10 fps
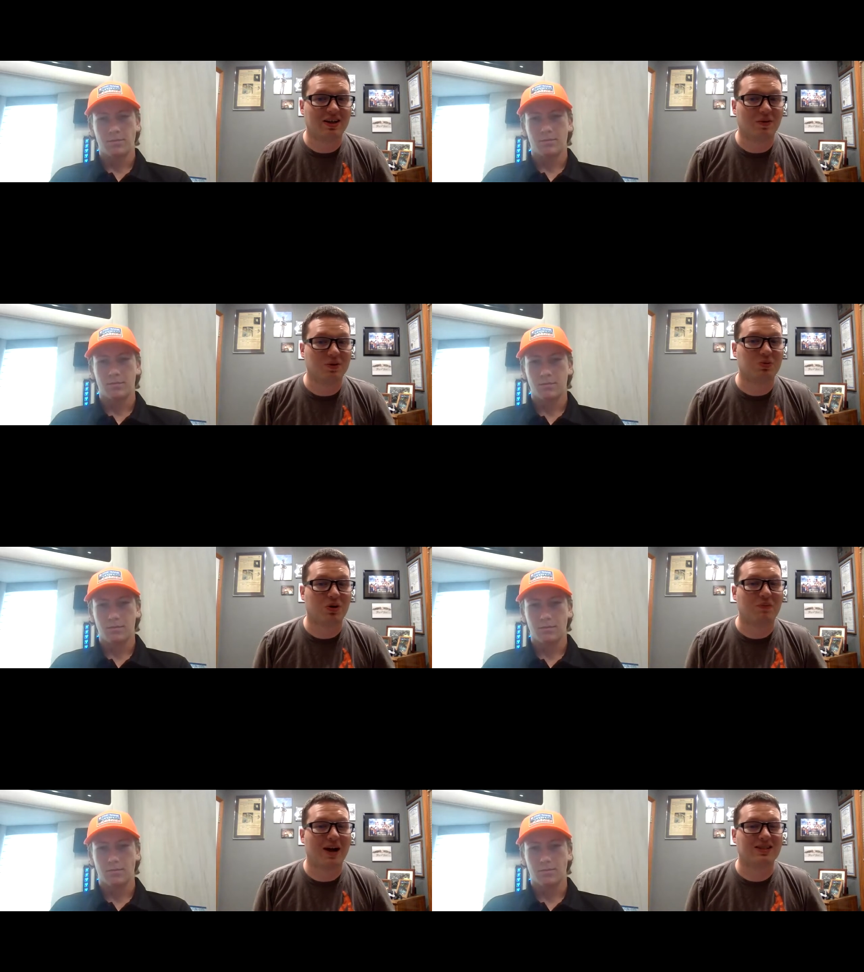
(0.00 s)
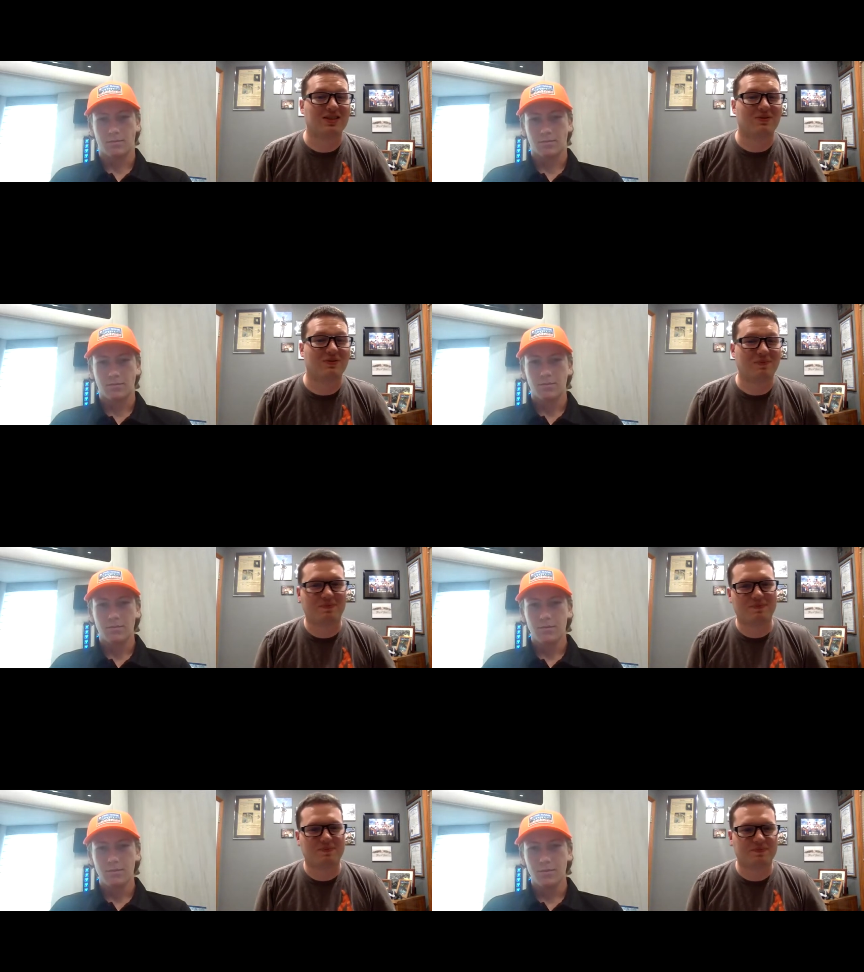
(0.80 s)
Speaker 1: it was pretty massive.
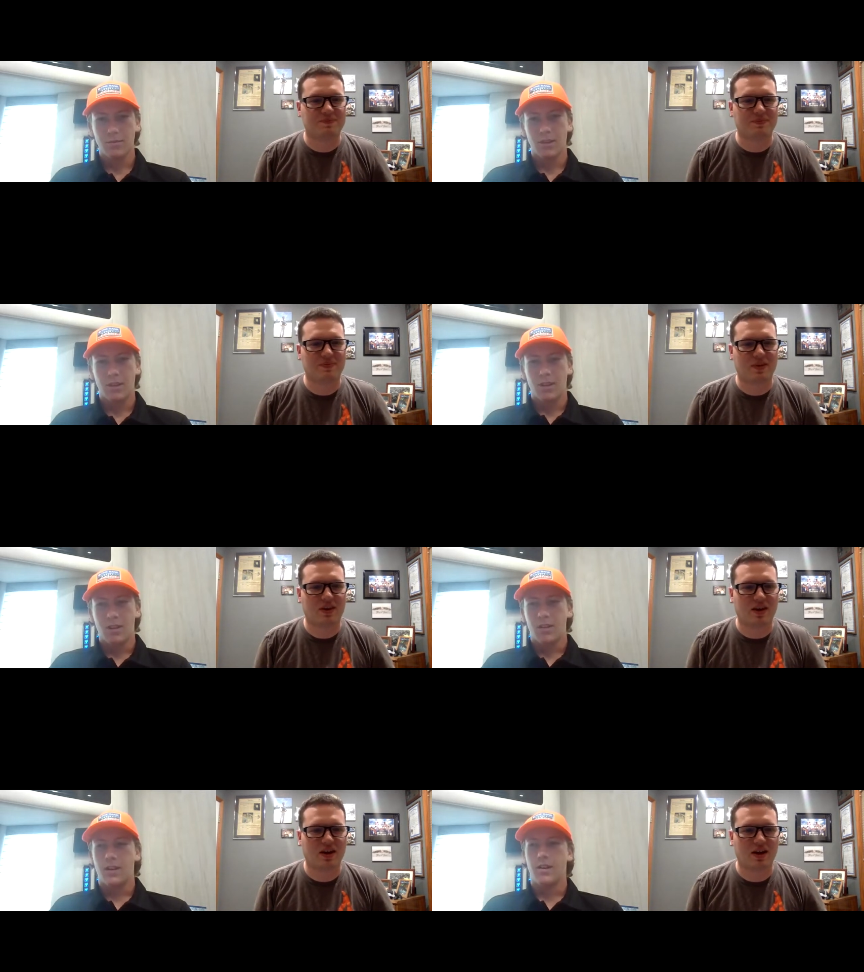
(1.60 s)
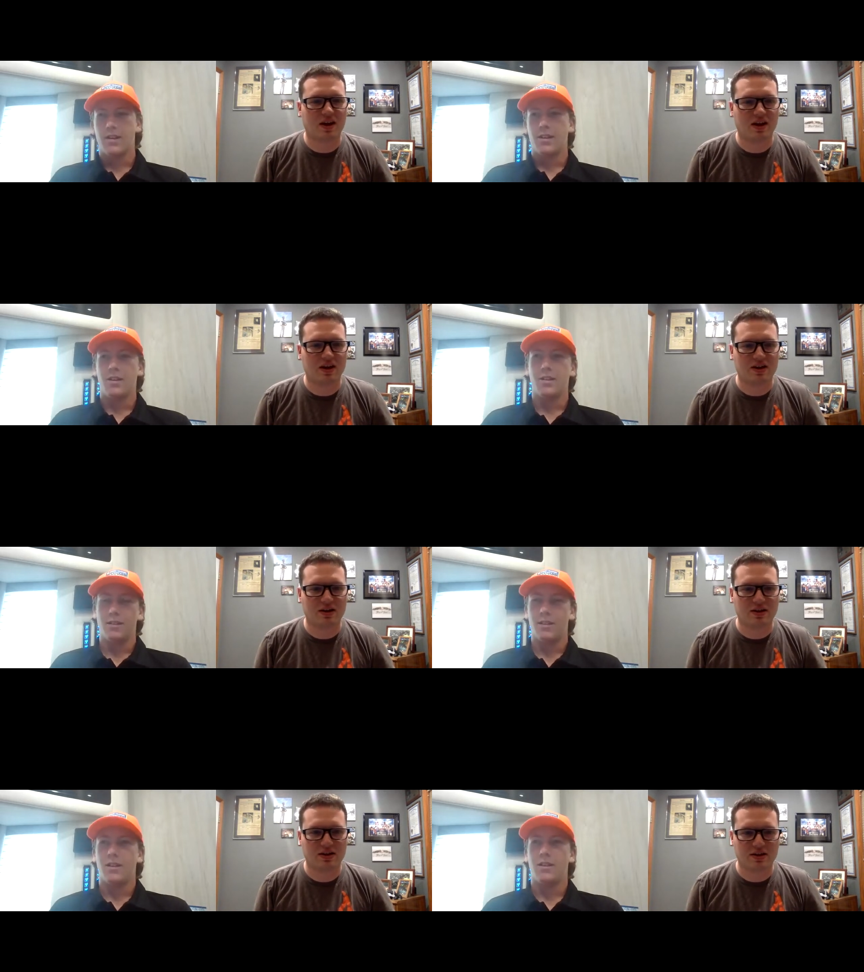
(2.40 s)
Speaker 2: Yeah, it
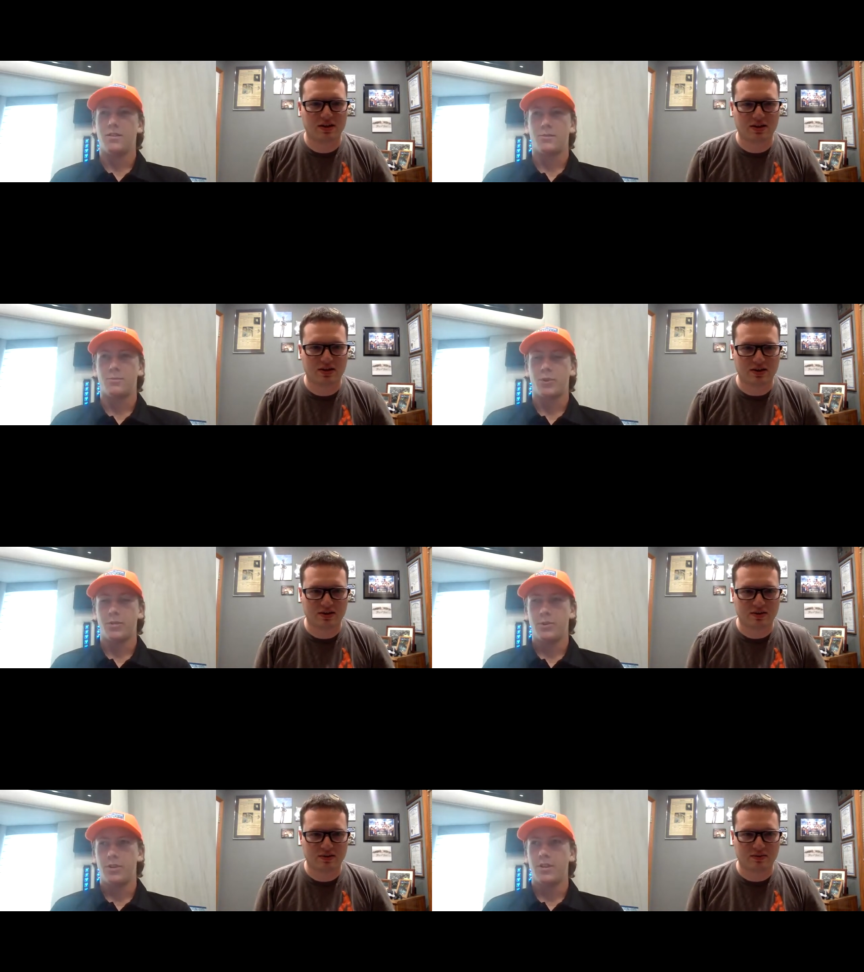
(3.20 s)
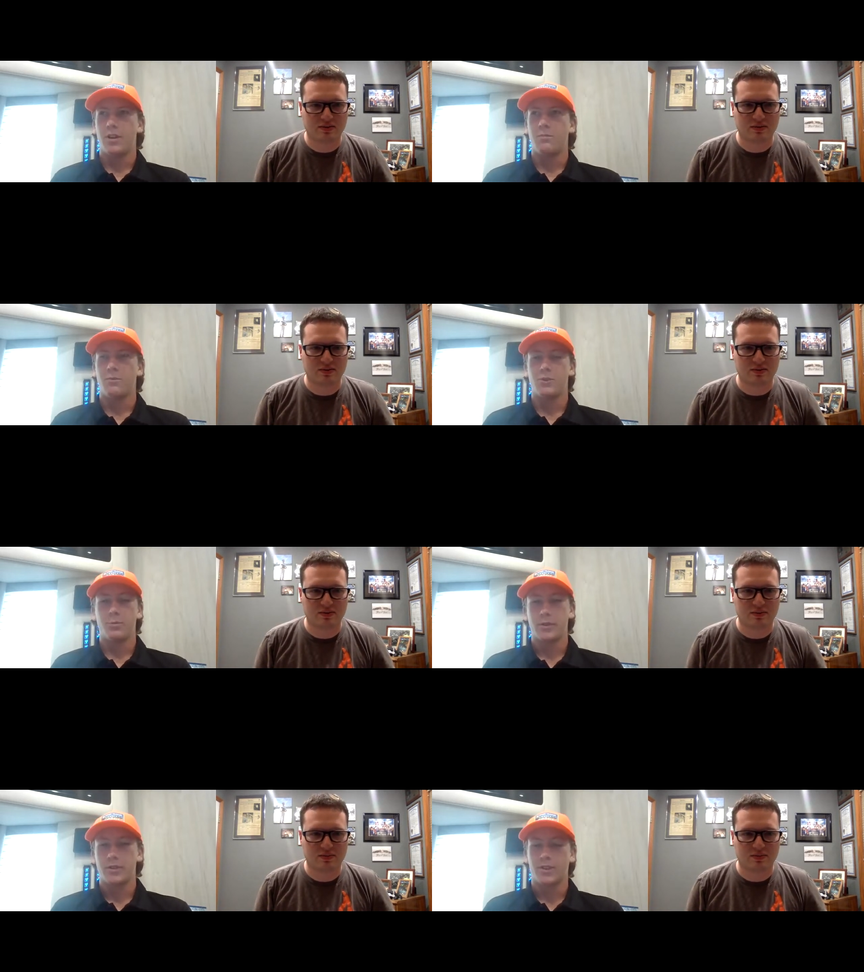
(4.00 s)
it's pretty big. I'm
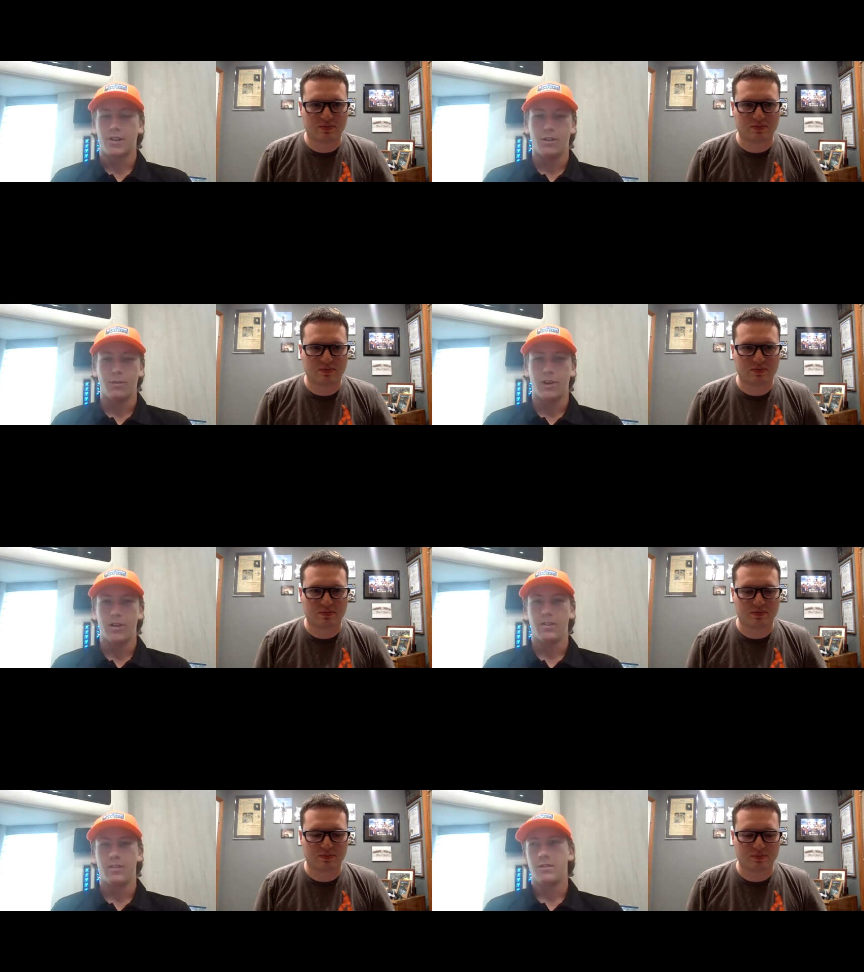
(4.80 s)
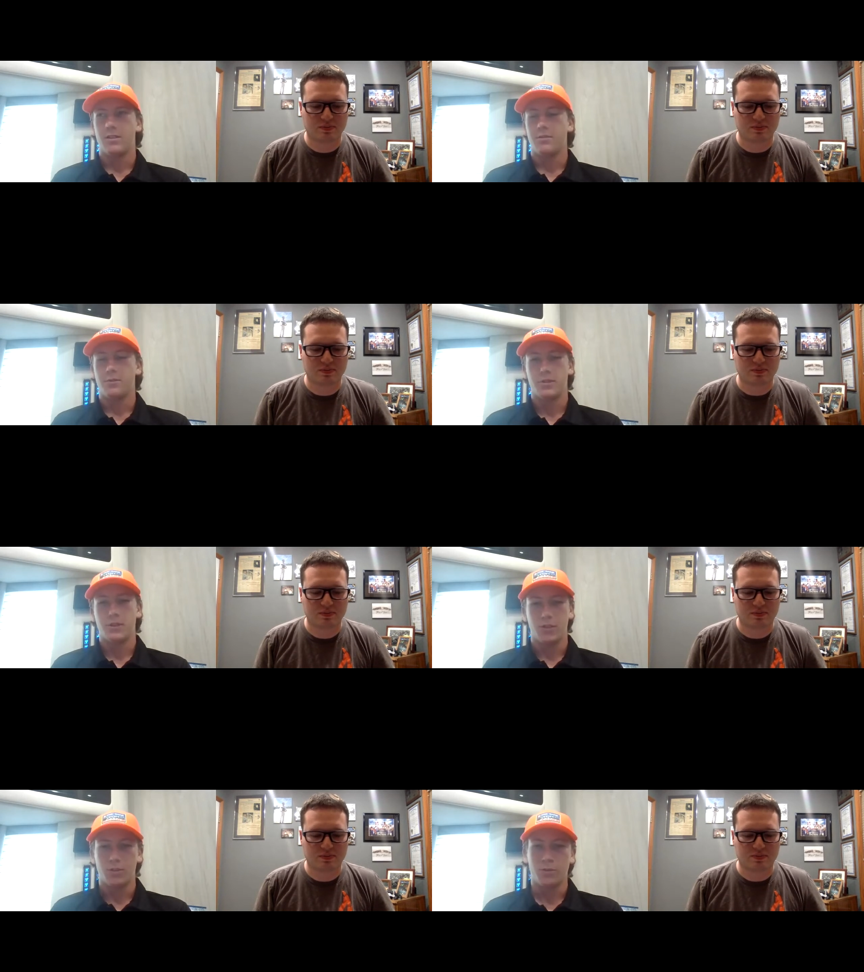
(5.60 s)
super excited about it.
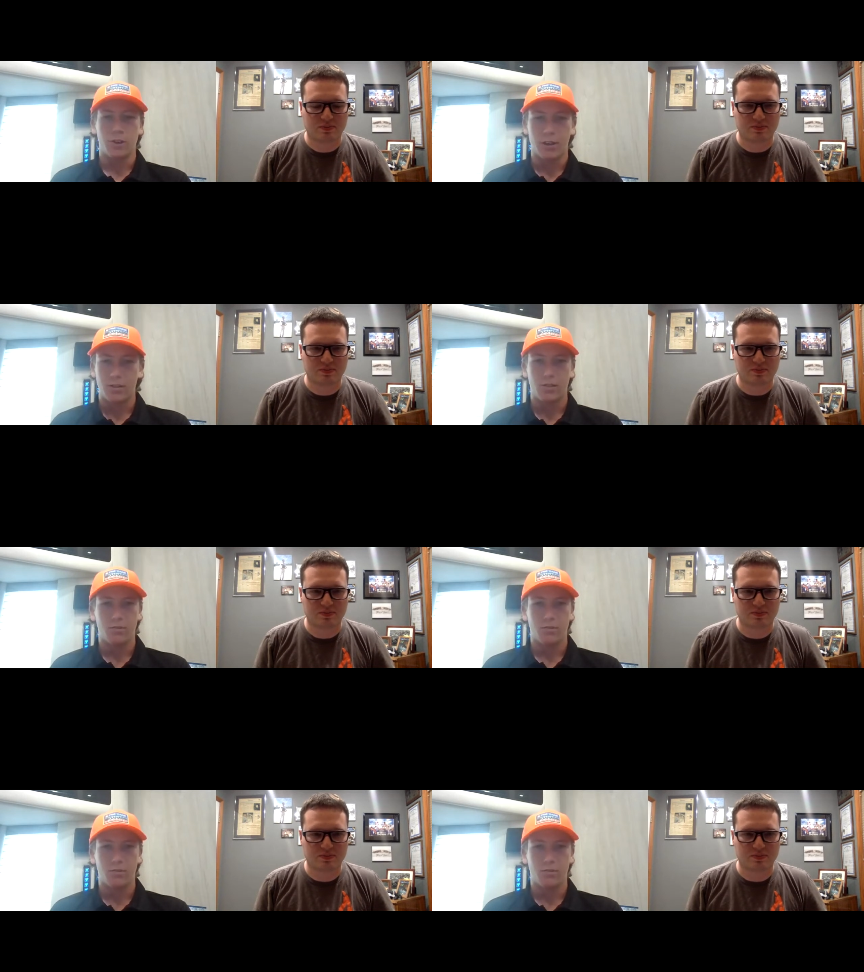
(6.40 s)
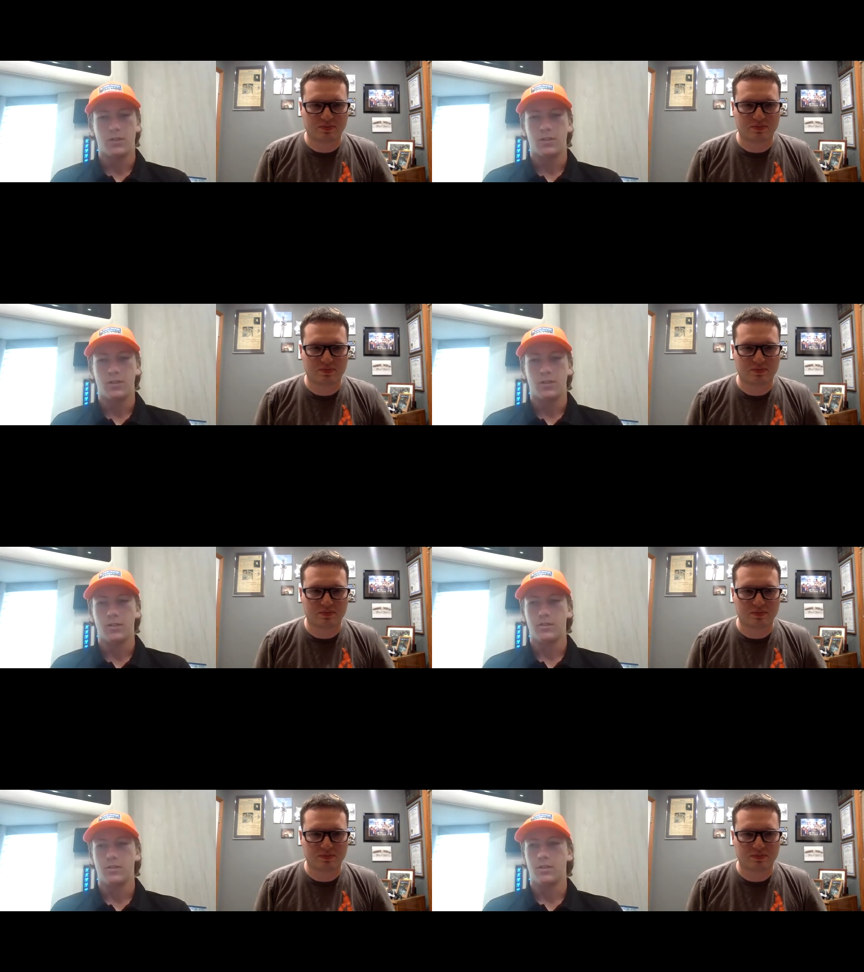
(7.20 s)
Obviously, Chip Ganassi Racing
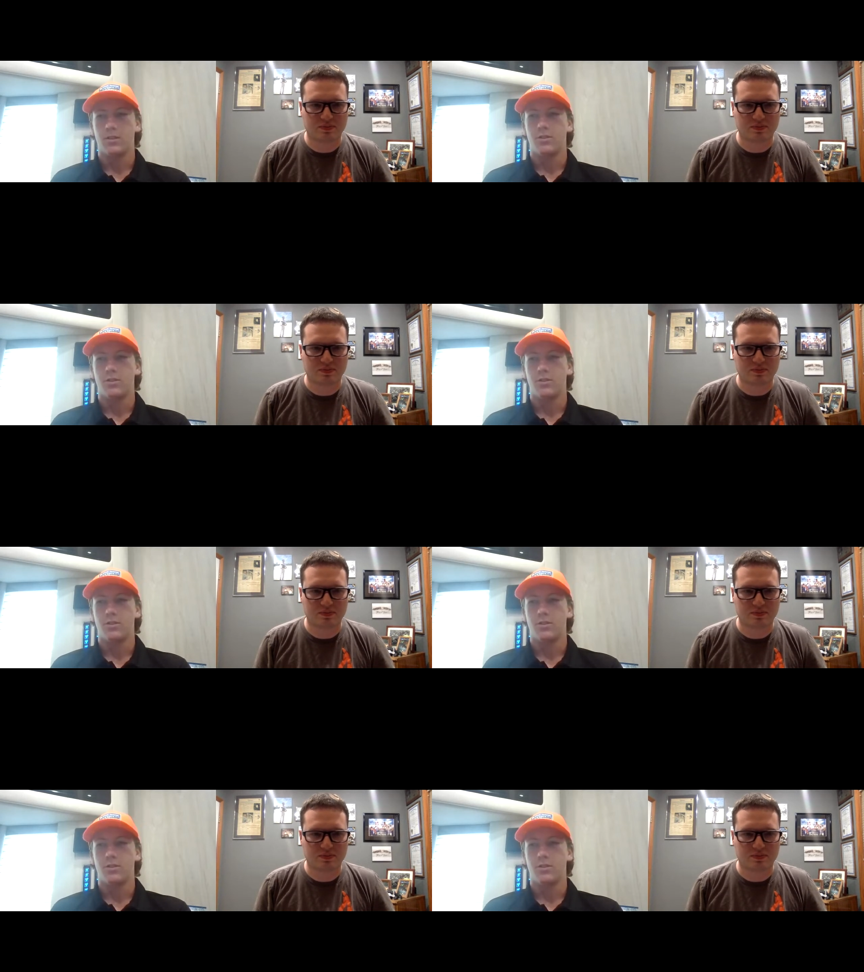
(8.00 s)
is a